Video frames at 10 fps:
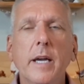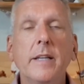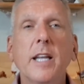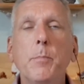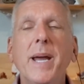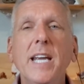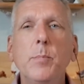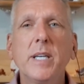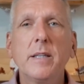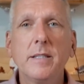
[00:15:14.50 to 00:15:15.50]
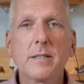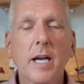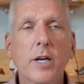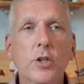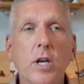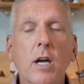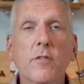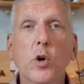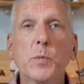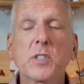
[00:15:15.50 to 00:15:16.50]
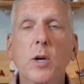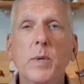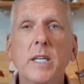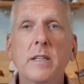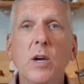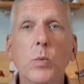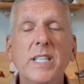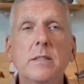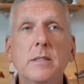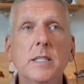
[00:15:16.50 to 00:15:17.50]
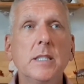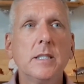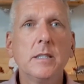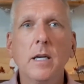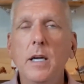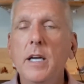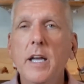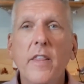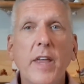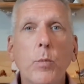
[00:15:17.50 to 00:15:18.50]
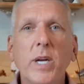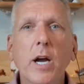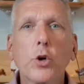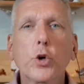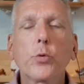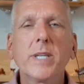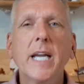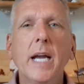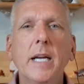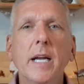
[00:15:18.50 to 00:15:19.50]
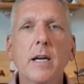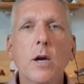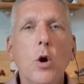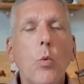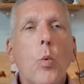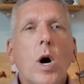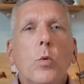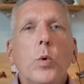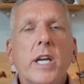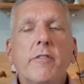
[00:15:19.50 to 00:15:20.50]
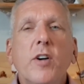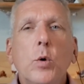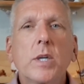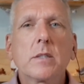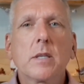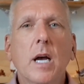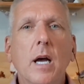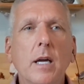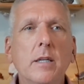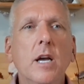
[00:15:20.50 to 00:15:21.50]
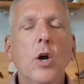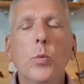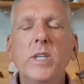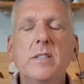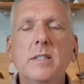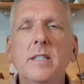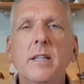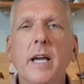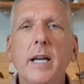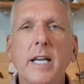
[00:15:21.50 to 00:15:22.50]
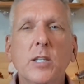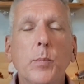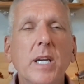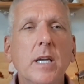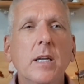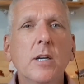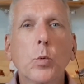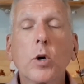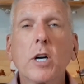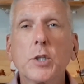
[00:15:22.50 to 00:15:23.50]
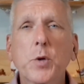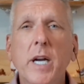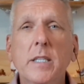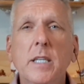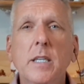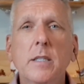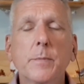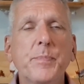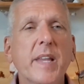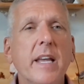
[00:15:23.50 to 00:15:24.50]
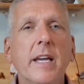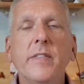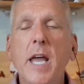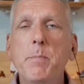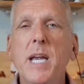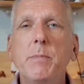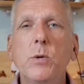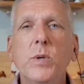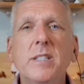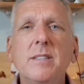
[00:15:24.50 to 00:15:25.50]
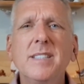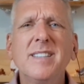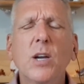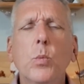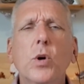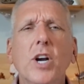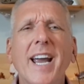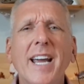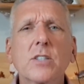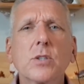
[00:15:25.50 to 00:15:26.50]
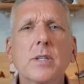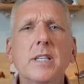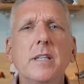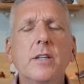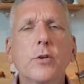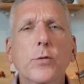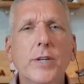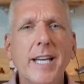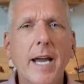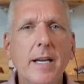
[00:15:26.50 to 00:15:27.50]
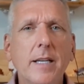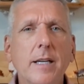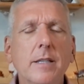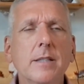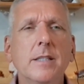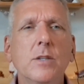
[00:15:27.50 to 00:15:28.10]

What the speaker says: And then maybe these higher thought forms come in, that we see that we are creating what we focus on. We see that at the beginning we're attracting it, and then maybe we see that we're actually creating it.